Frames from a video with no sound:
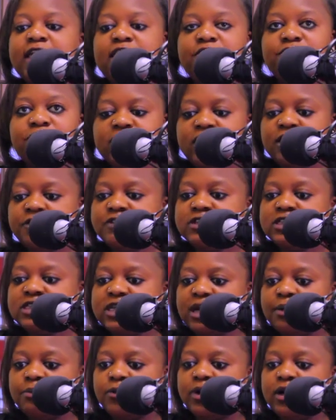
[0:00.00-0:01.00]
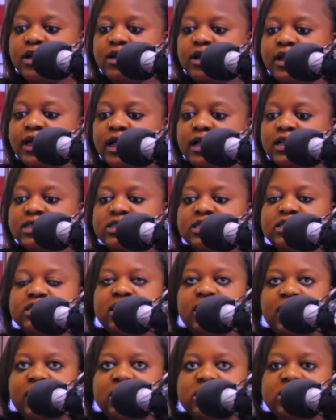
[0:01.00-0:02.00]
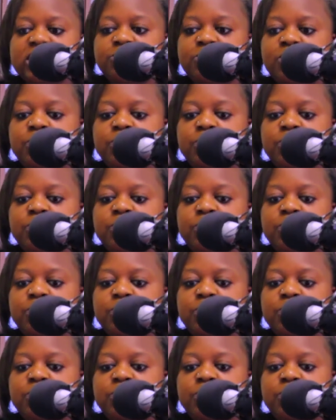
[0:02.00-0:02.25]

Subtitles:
even if someone else is elected,